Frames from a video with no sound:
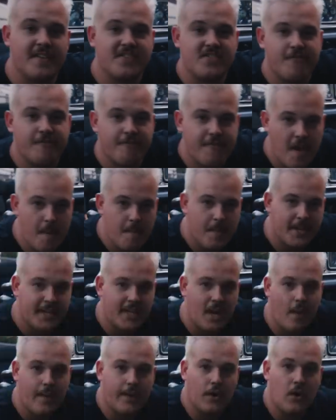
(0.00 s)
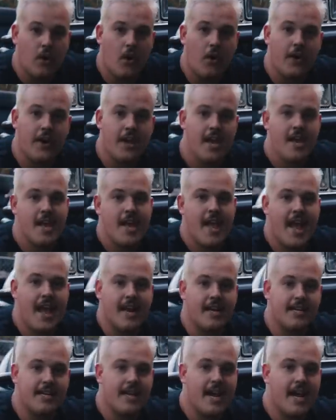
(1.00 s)
there's a fair bit going on,
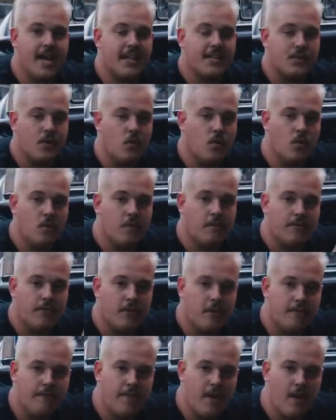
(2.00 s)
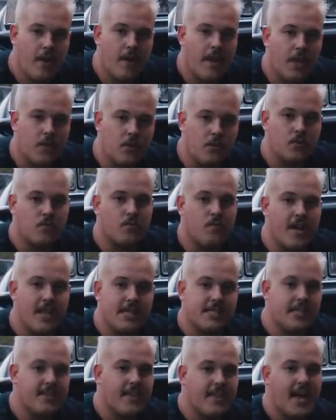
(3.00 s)
and uh, it's all for a very good
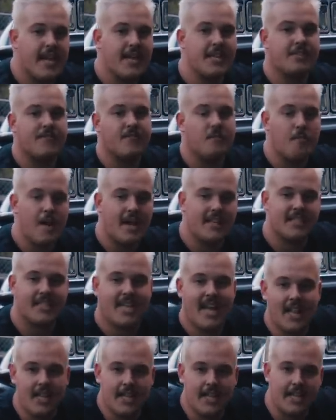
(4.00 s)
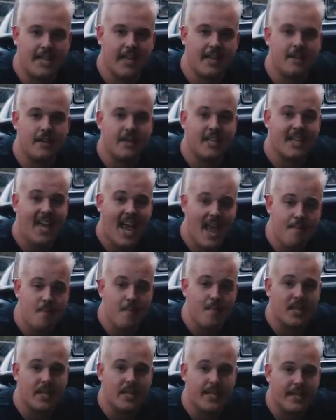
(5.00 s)
reason. That is for practicality and
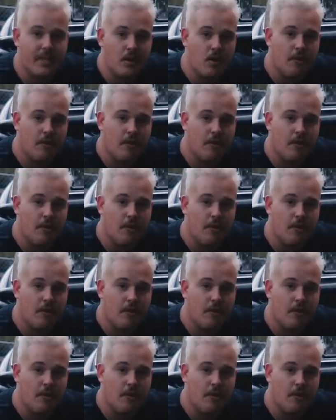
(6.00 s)
capability